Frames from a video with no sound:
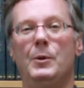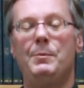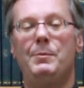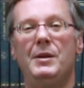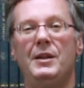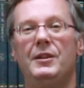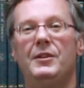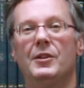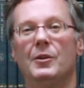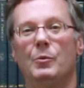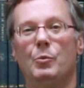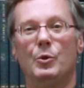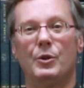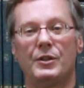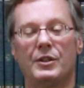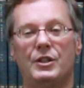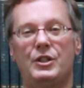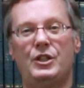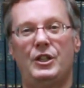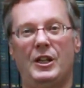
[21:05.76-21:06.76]
beat them. We're
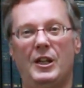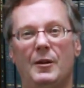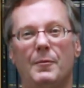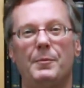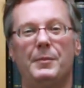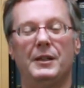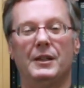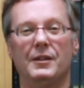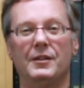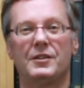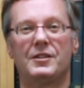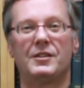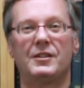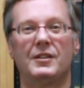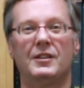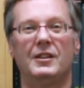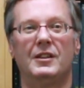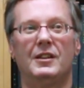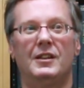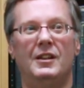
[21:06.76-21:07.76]
the champions.
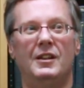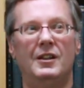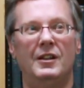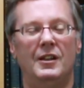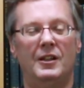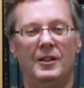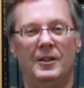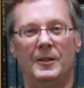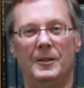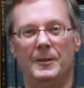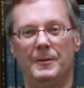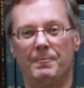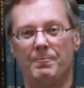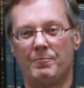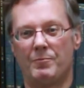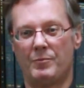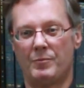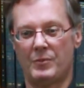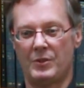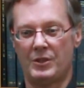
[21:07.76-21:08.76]
So
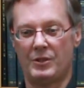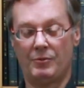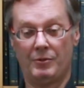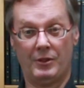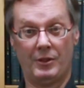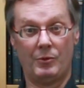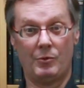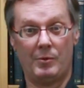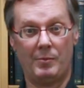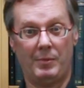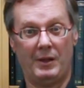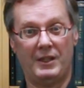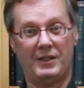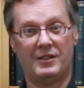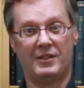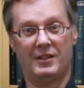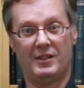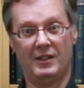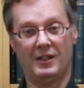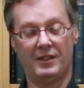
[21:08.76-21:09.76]
another one,
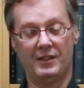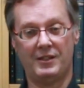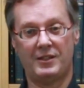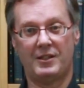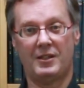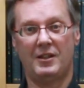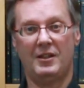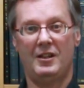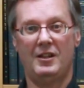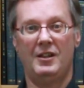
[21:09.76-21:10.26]
Bites the Dust.